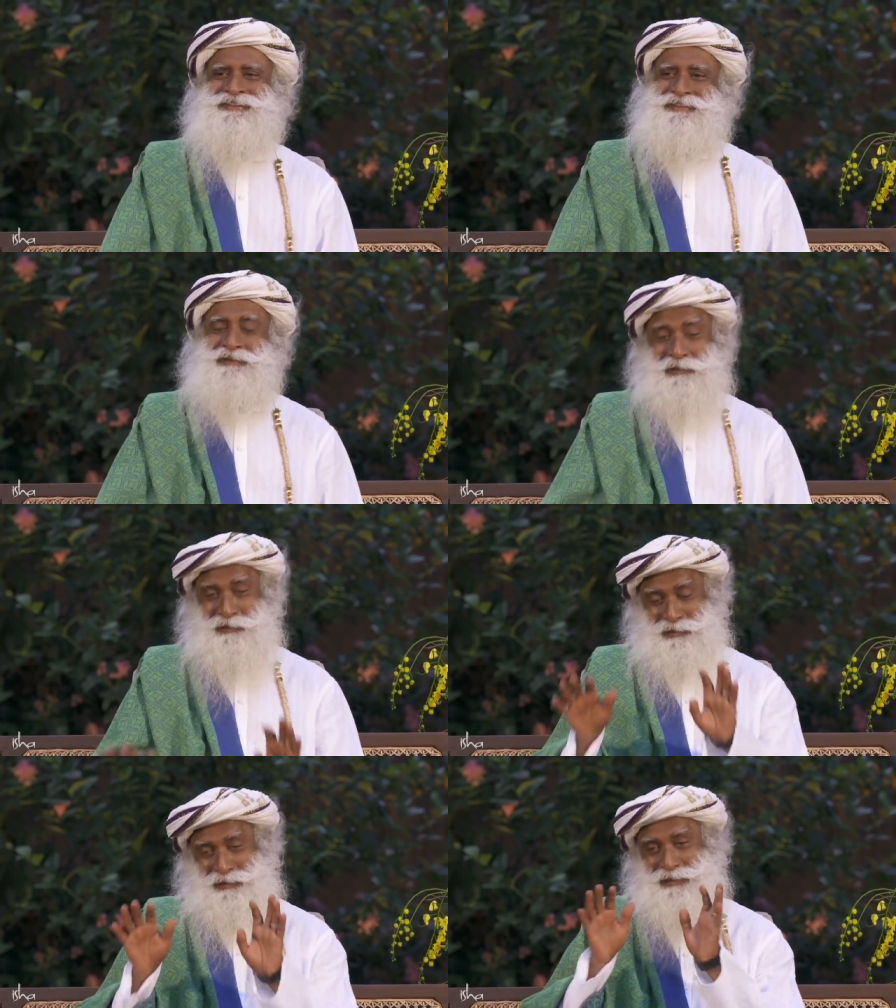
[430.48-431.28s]
in
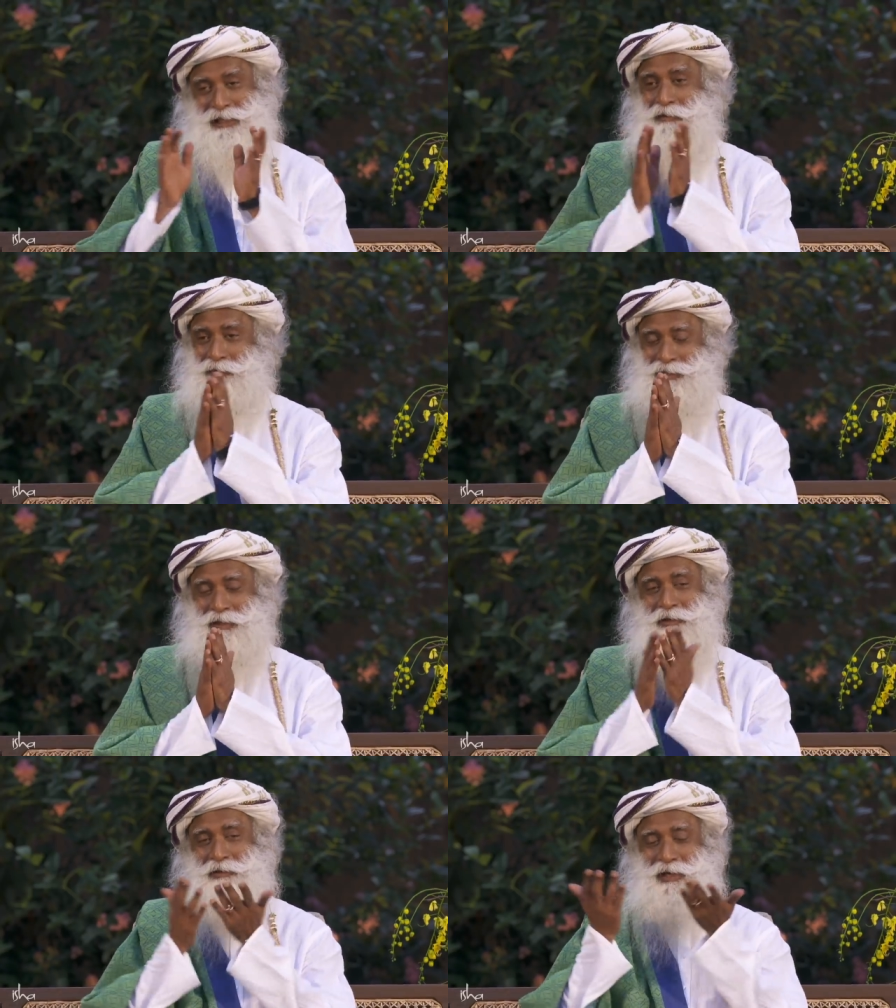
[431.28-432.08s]
English language, I
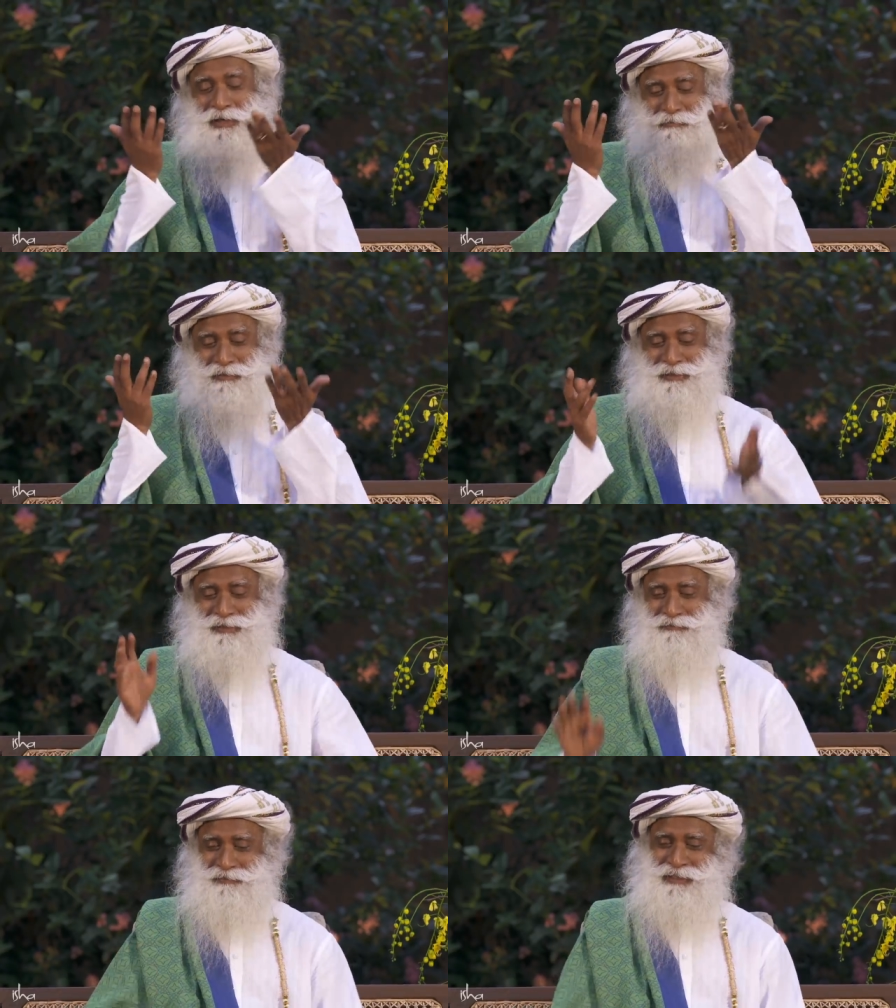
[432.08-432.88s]
don't know what it means
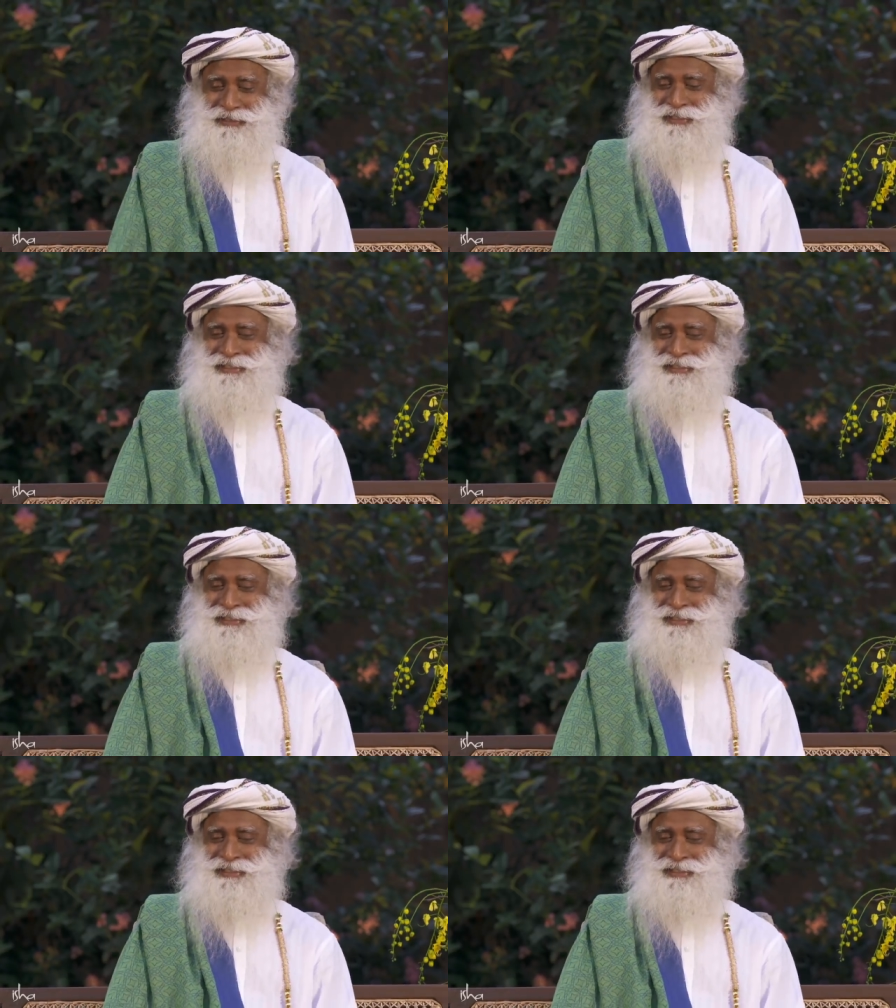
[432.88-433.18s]
in French.